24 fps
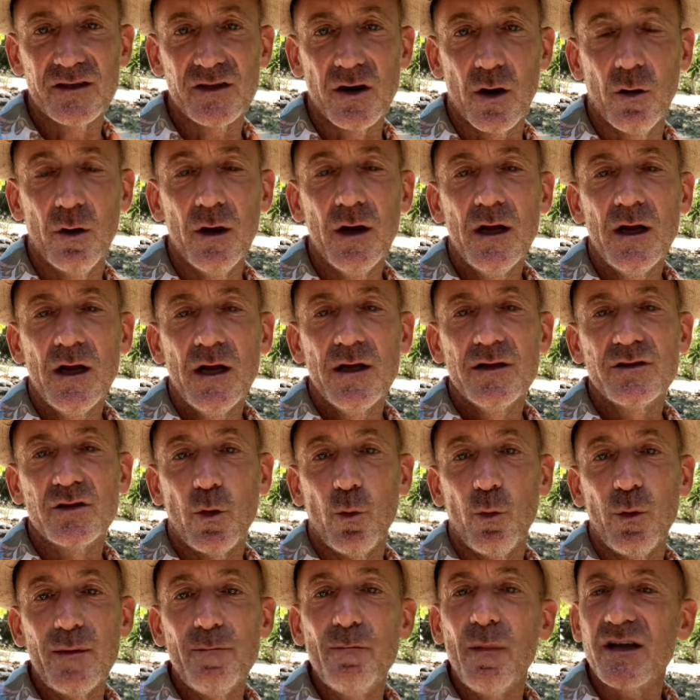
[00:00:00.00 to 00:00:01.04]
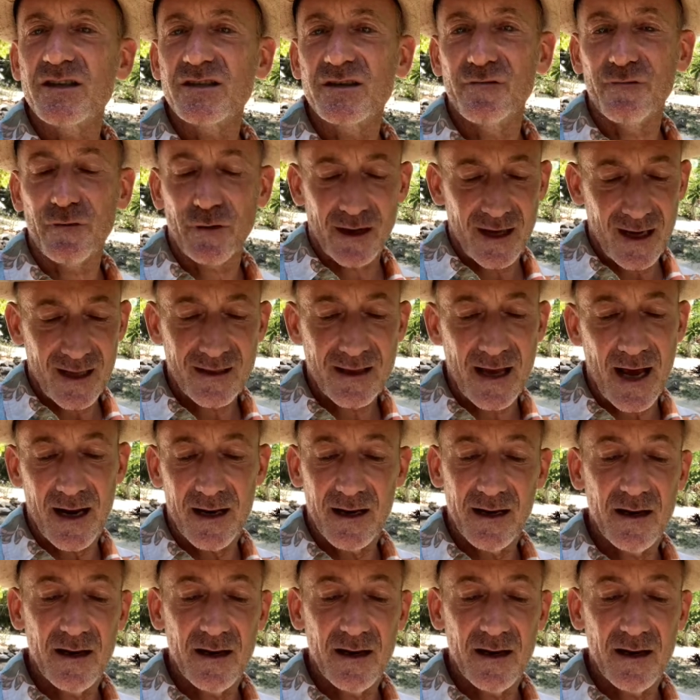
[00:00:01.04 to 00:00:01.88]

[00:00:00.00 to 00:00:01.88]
So, so we mustn't forget that.